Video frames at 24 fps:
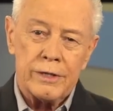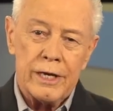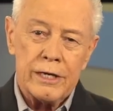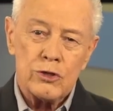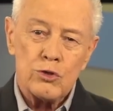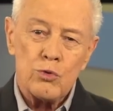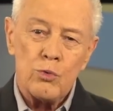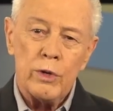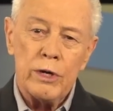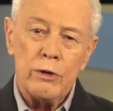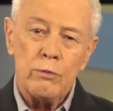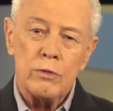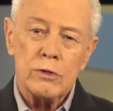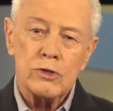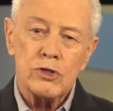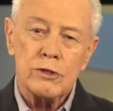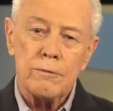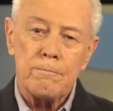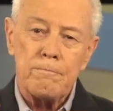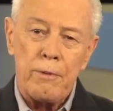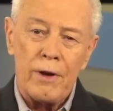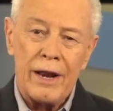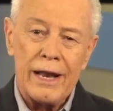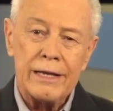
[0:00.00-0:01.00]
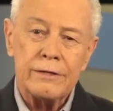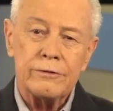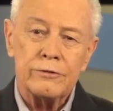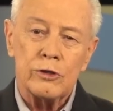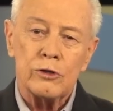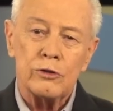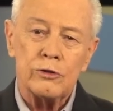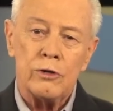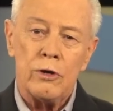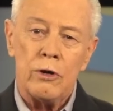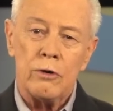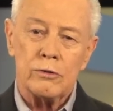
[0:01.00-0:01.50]
That's where he wants to plant
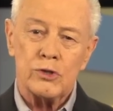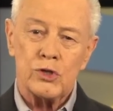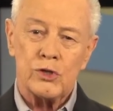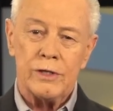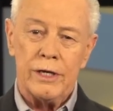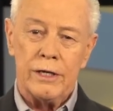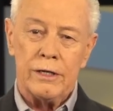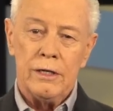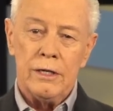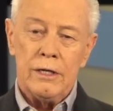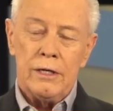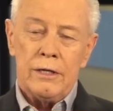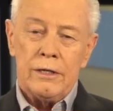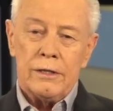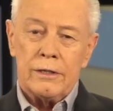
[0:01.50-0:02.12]
the thoughts that